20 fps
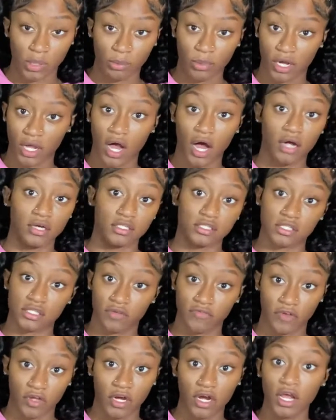bring all this
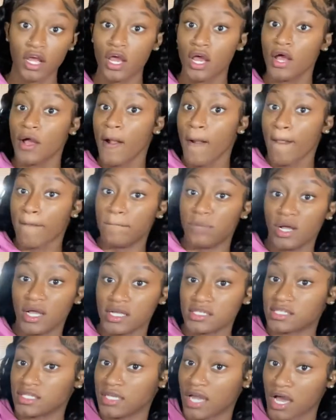stuff in. But
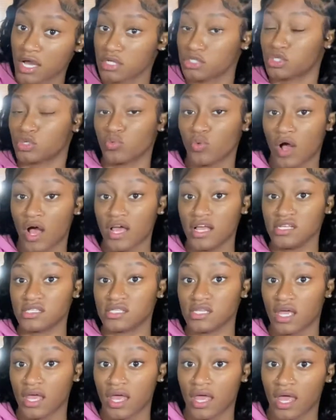it's a 900 watt, it's
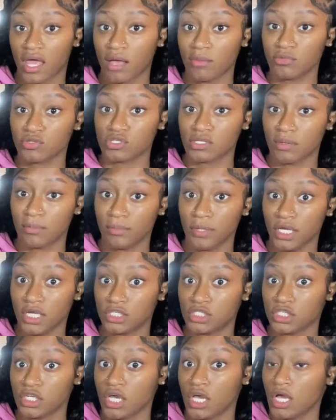a Hamilton
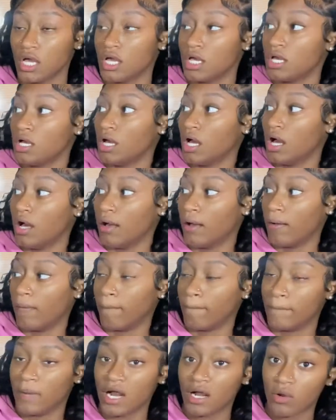Beach
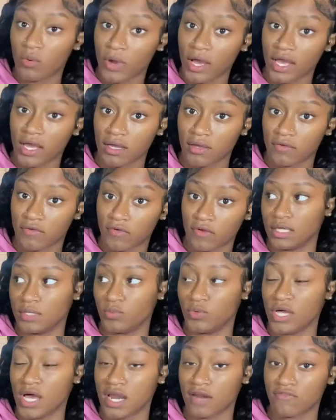microwave.
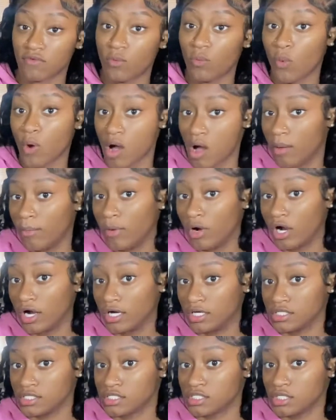We got it from
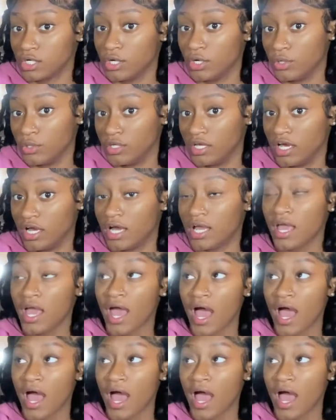Walmart, so yeah.